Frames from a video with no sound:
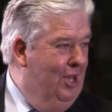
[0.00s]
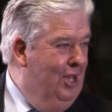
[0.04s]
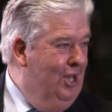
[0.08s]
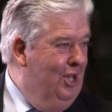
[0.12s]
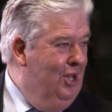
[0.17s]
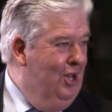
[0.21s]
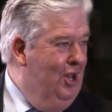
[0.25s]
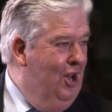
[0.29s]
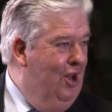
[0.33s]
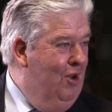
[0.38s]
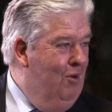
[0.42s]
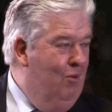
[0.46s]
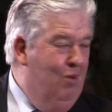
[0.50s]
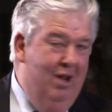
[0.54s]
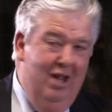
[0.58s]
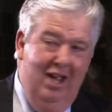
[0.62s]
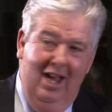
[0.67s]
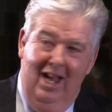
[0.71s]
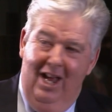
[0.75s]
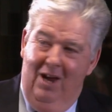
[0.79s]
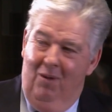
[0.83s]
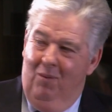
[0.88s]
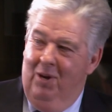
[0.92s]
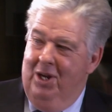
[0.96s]

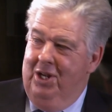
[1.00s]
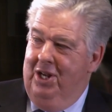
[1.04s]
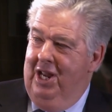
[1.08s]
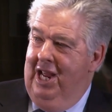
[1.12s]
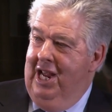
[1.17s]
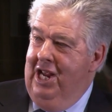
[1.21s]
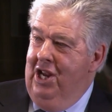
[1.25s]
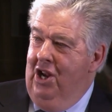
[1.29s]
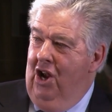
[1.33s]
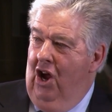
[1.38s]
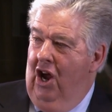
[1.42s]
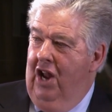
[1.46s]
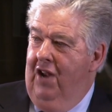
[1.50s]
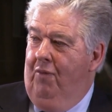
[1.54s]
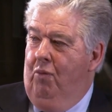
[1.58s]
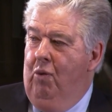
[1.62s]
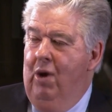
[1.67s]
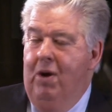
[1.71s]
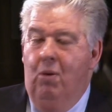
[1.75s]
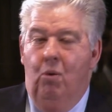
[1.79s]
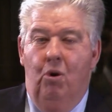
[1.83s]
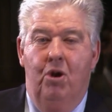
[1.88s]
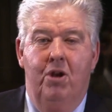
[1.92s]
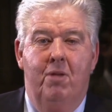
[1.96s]
And if
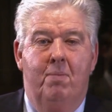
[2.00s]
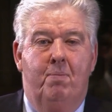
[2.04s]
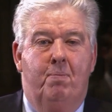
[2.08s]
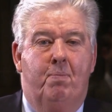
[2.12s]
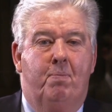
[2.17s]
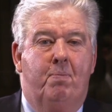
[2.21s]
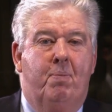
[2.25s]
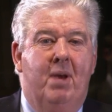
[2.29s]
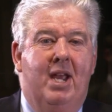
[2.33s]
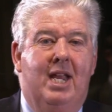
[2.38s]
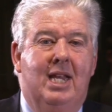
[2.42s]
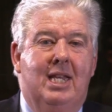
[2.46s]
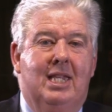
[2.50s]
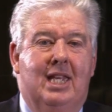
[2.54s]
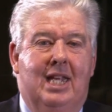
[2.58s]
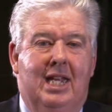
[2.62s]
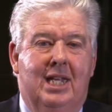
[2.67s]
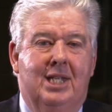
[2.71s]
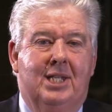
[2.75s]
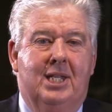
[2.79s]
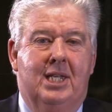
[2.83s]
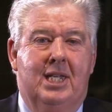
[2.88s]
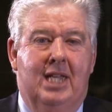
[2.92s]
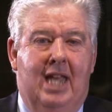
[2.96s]
we want to beat the
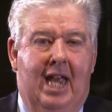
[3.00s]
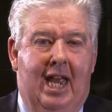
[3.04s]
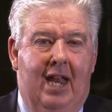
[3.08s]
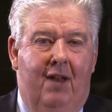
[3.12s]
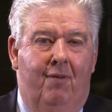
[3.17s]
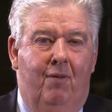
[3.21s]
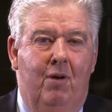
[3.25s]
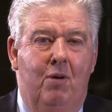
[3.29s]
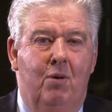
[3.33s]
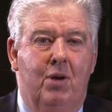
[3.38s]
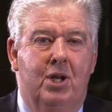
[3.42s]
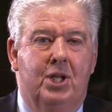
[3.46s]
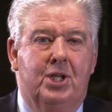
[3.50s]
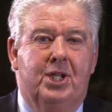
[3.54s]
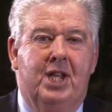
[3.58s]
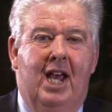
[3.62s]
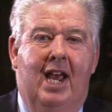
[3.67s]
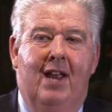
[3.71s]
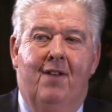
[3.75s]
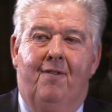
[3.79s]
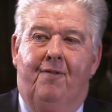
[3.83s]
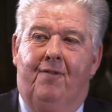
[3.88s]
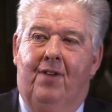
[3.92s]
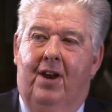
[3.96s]
internet, if we want to
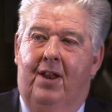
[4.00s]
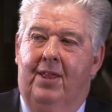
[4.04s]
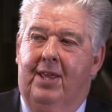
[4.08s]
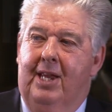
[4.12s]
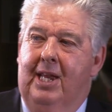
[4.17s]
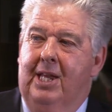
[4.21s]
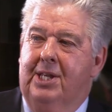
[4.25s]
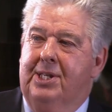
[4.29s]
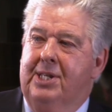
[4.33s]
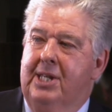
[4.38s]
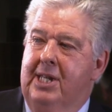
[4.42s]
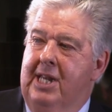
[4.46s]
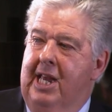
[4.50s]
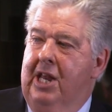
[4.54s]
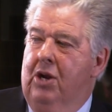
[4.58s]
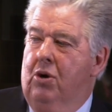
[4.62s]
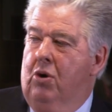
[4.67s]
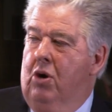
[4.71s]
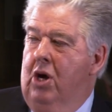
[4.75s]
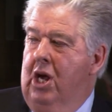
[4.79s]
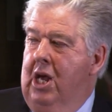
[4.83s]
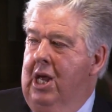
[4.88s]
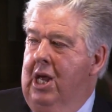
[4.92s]
stay in front of the internet or